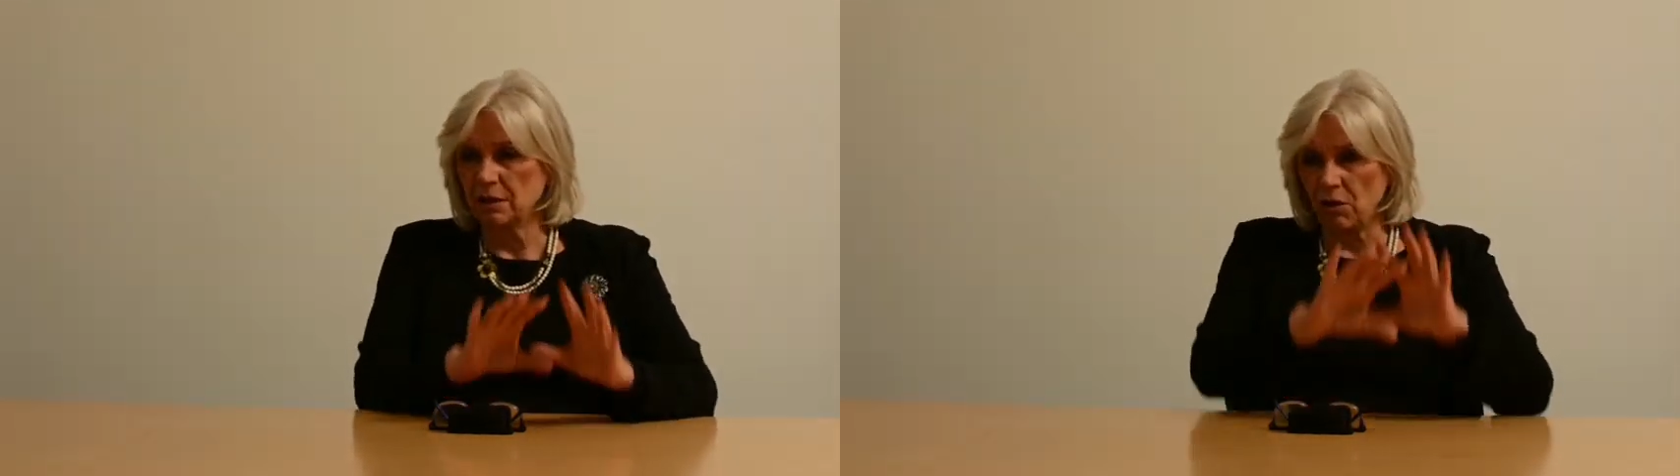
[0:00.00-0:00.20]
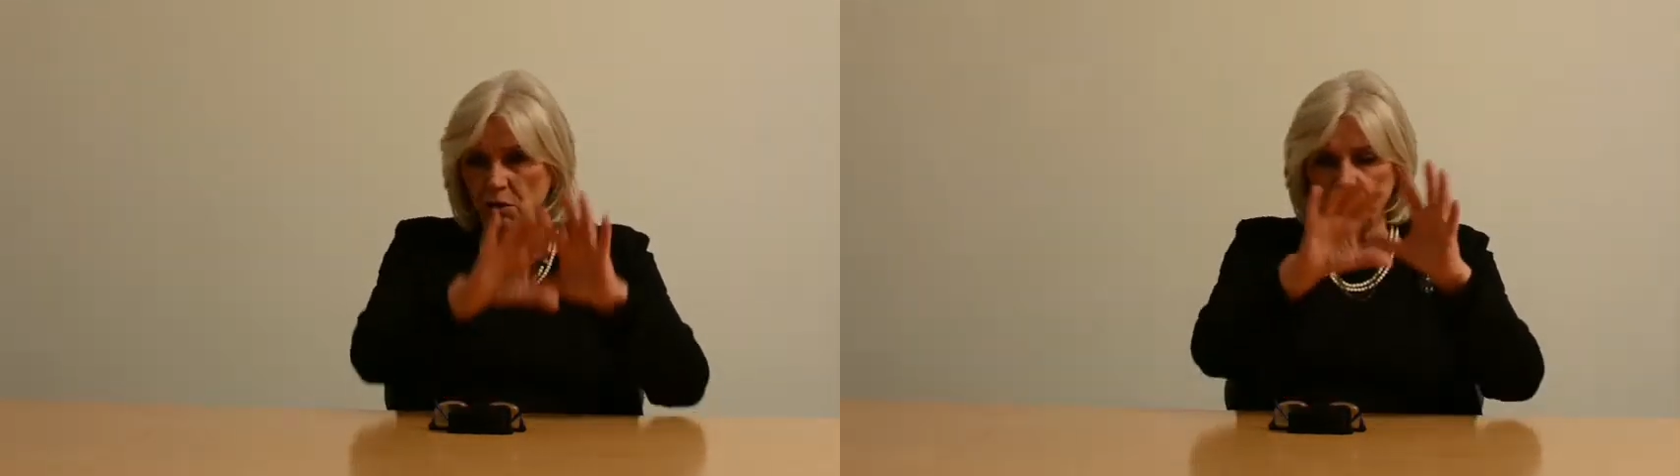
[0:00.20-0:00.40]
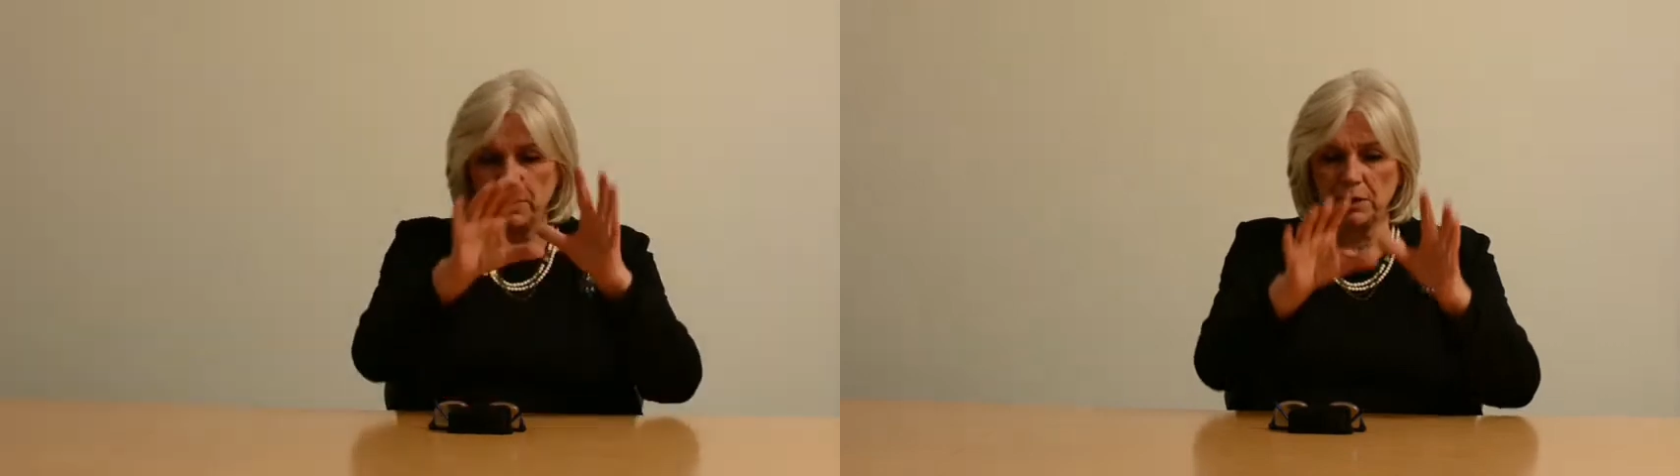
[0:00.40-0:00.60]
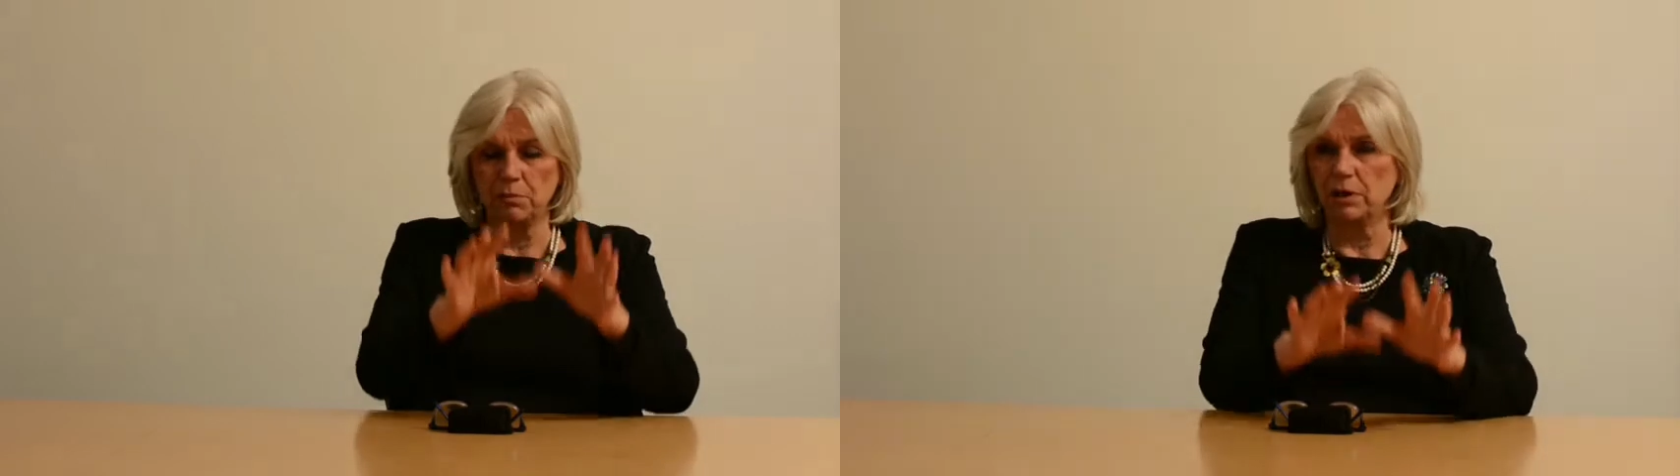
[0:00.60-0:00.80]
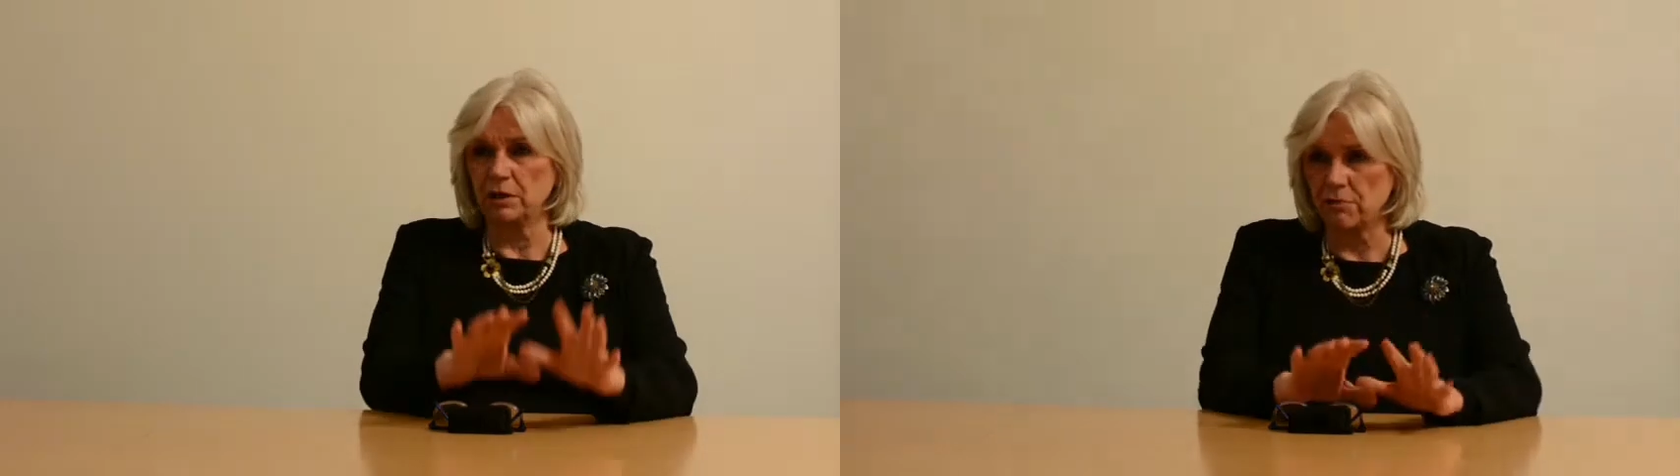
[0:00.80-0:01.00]
the whole
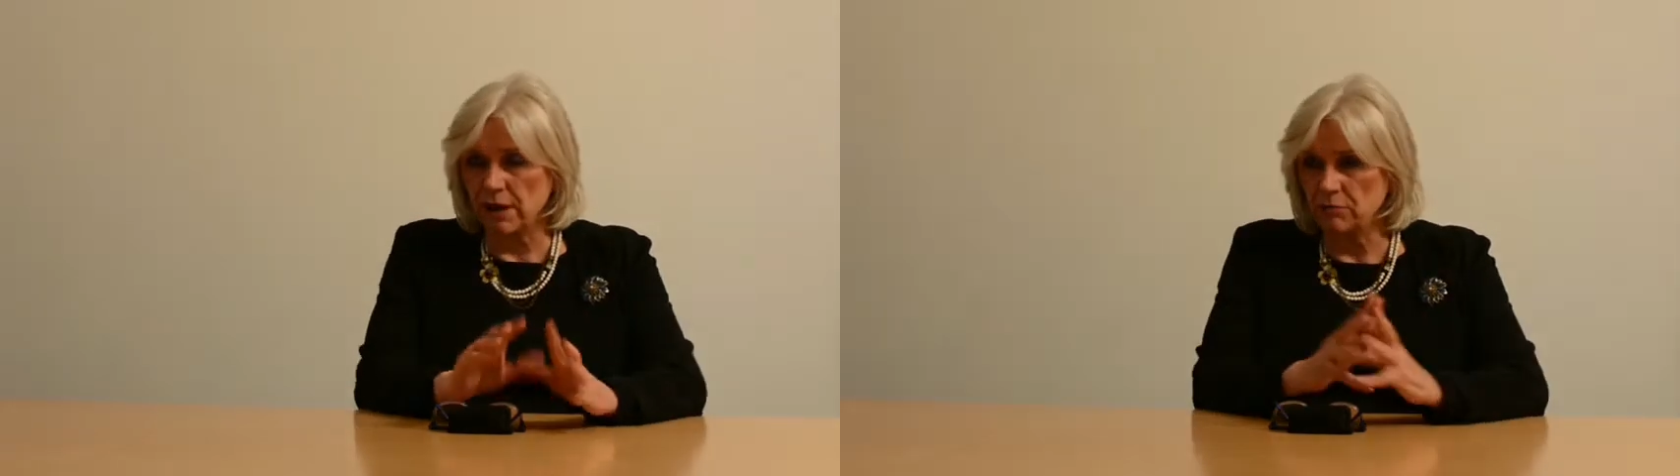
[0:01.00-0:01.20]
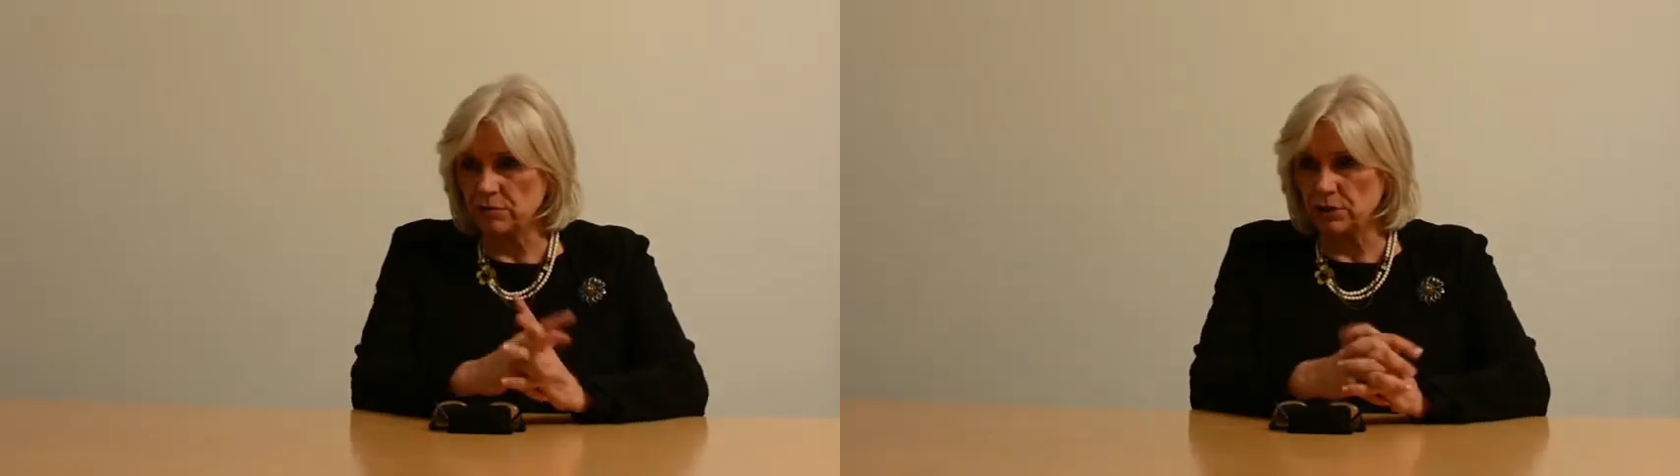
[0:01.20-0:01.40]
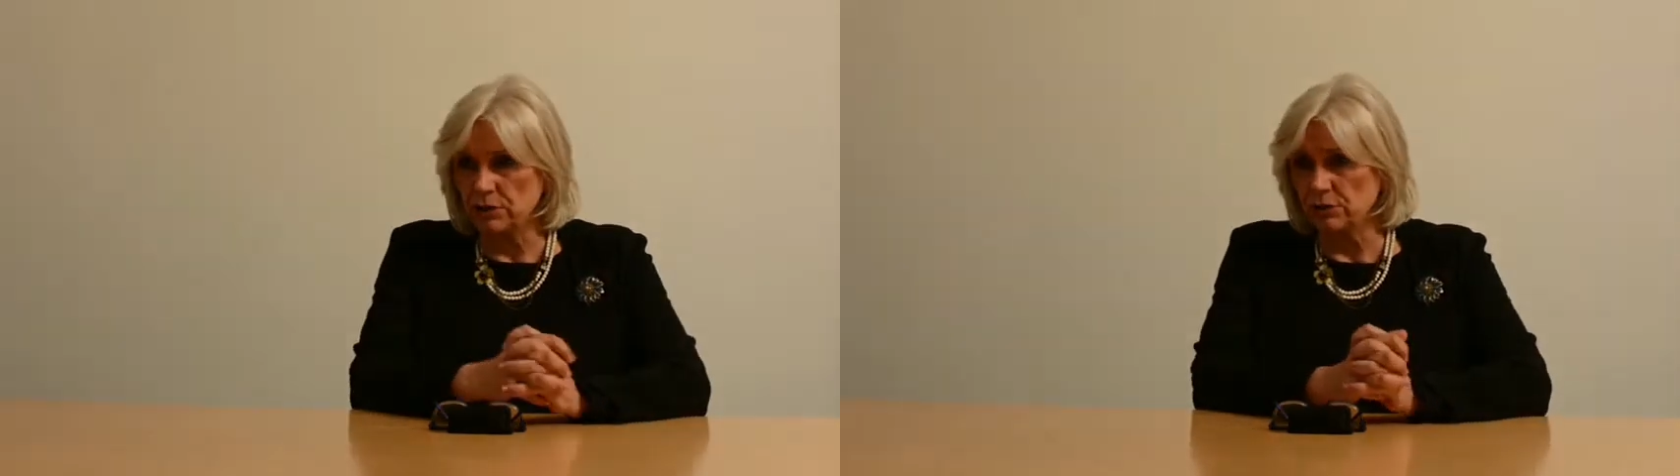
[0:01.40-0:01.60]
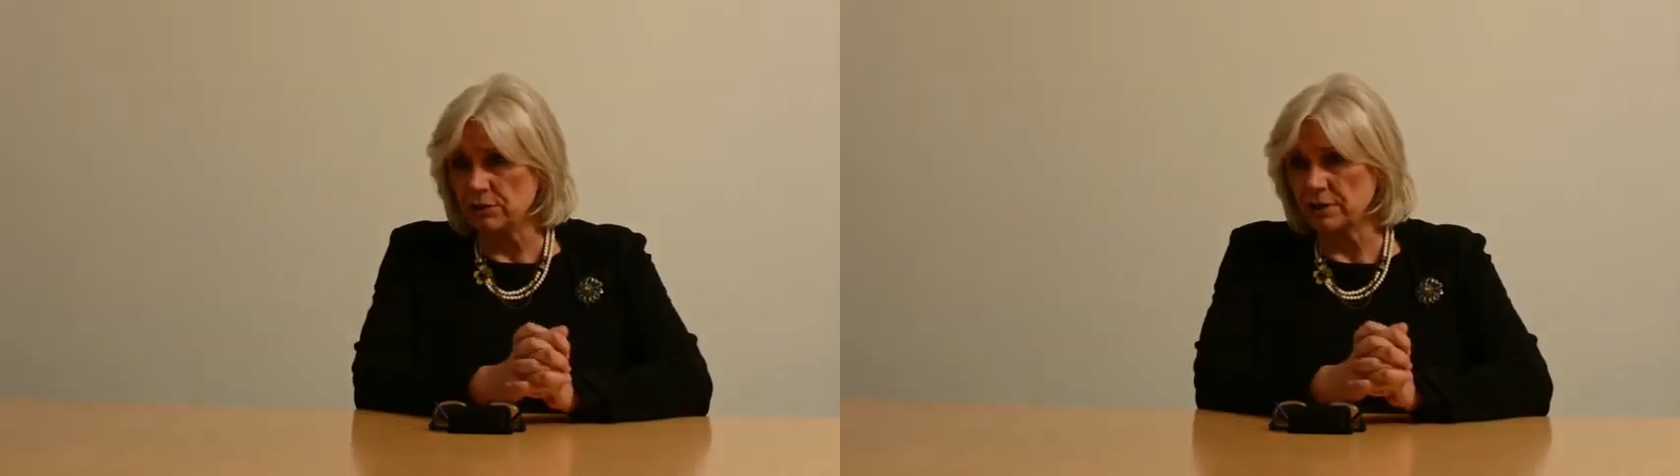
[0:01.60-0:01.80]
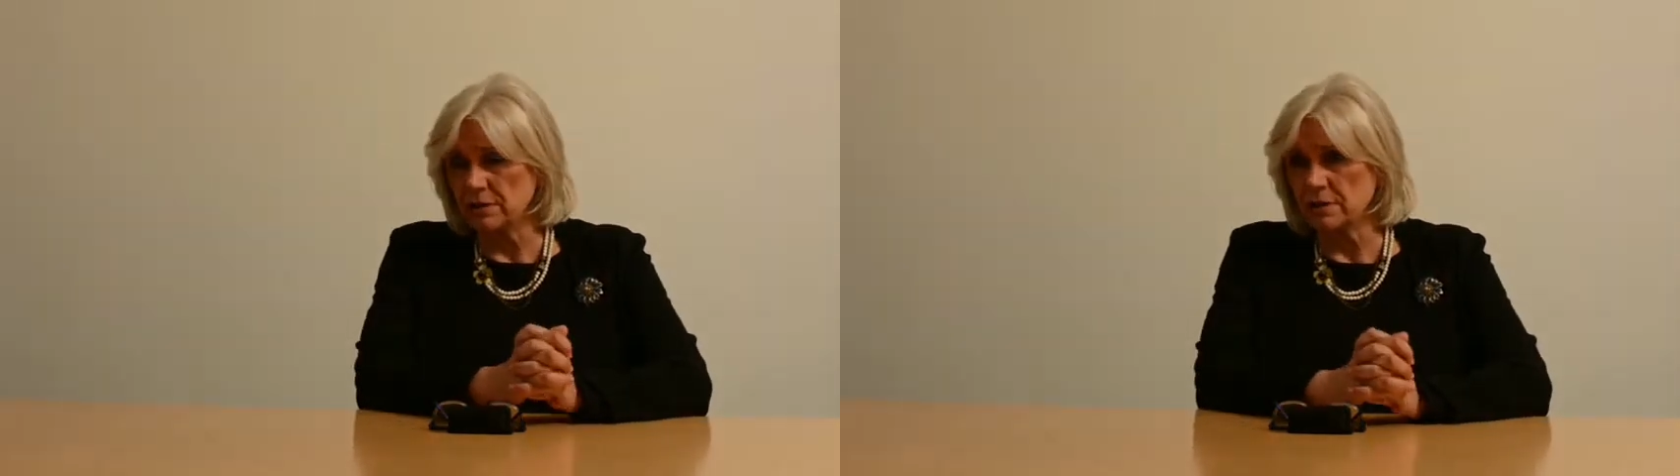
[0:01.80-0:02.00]
metabolic rate
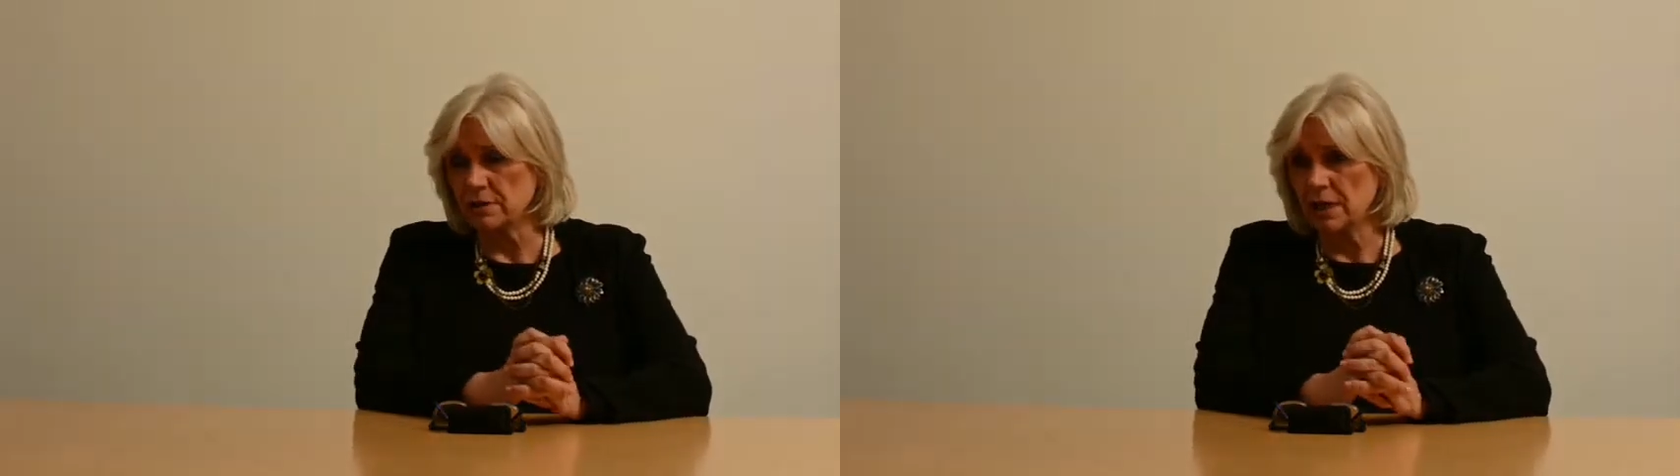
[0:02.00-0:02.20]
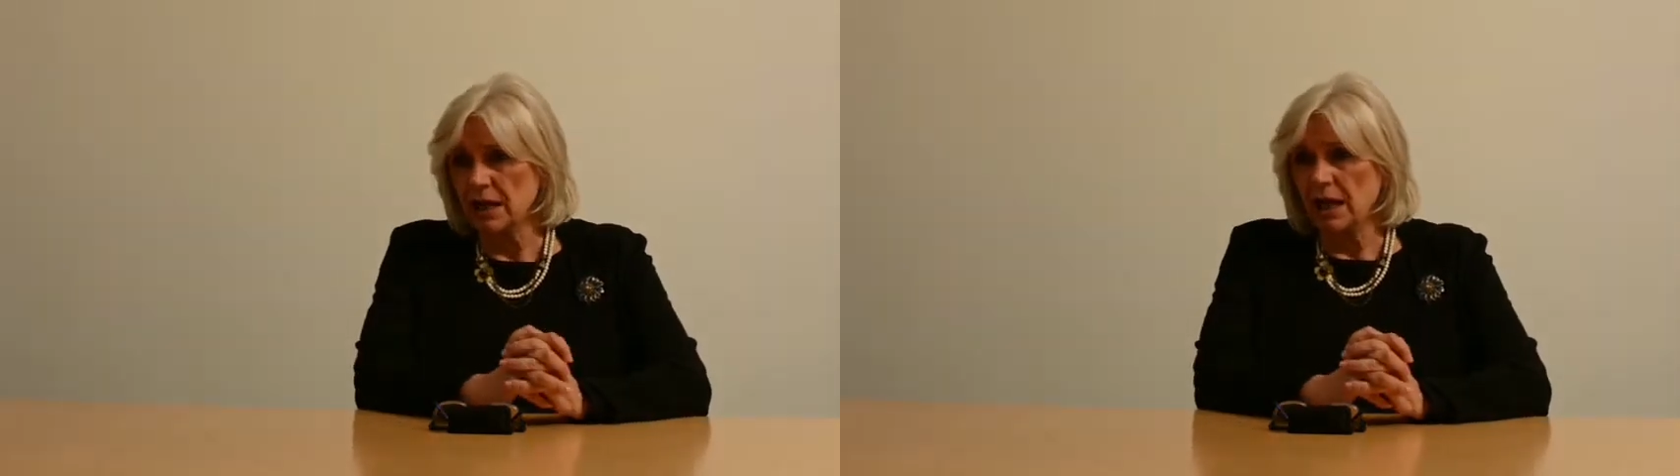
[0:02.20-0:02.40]
reduces,